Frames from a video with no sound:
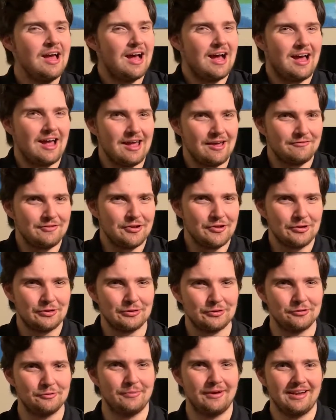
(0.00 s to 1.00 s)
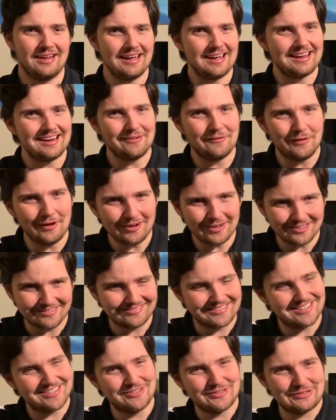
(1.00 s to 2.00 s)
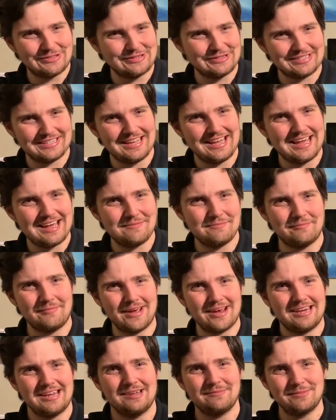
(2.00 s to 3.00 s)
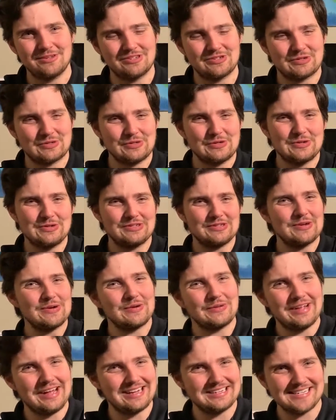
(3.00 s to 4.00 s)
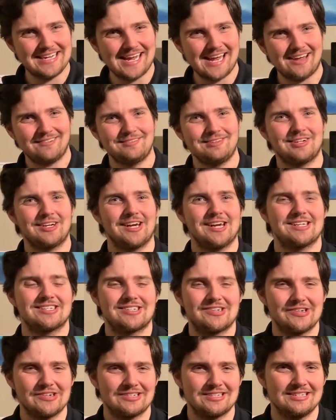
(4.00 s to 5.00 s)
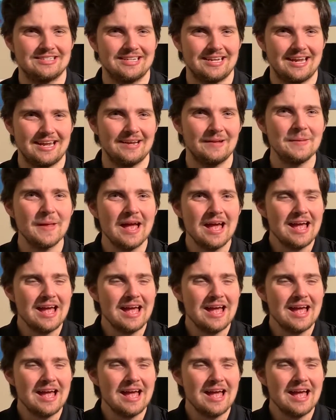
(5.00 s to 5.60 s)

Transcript: I have no clue, but hey, welcome to Drew's Lab. My name is Drew. So glad to have you guys here today.